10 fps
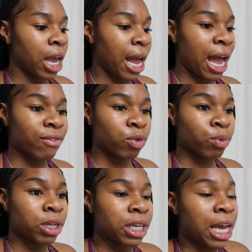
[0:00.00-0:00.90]
I haven't
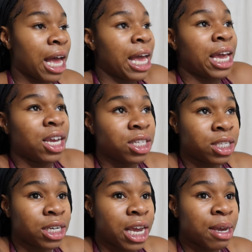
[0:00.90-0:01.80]
really, I ate
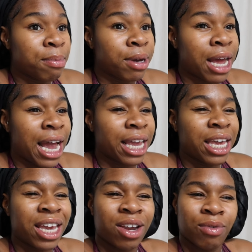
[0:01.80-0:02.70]
today, but I
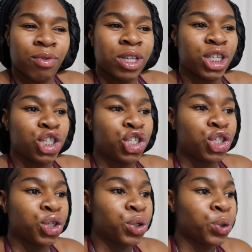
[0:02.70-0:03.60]
can't really
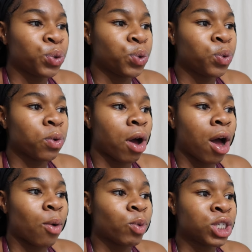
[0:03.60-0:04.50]
chew,
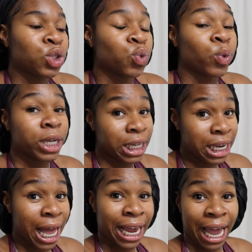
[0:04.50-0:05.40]
um, which is really
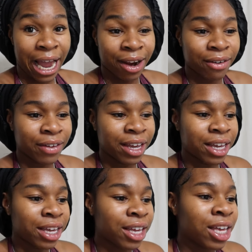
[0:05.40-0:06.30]
like
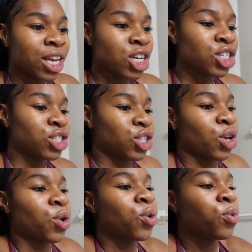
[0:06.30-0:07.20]
aggravating.
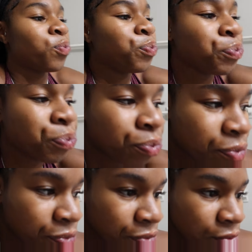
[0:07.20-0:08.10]
So
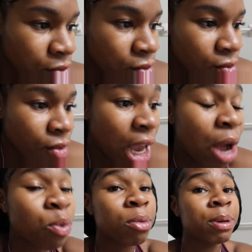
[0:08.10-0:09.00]

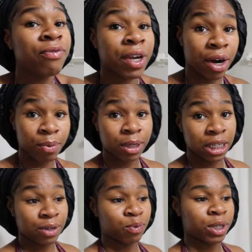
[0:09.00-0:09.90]
I will be very
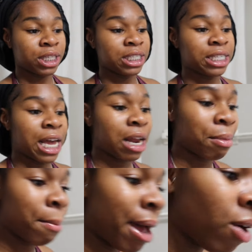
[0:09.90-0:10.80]
relieved when these get out of
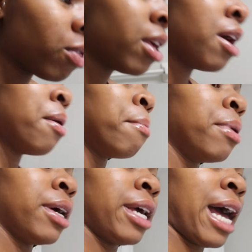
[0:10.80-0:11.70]
my mouth.
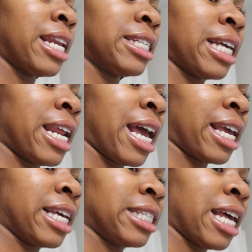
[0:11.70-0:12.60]
But I decided I
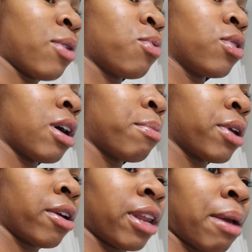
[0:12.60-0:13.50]
guess I will come
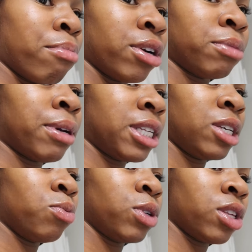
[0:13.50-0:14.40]
in here and like brush my
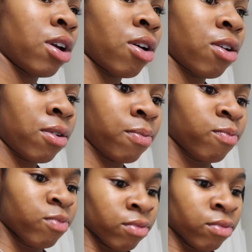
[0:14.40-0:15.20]
teeth with y'all.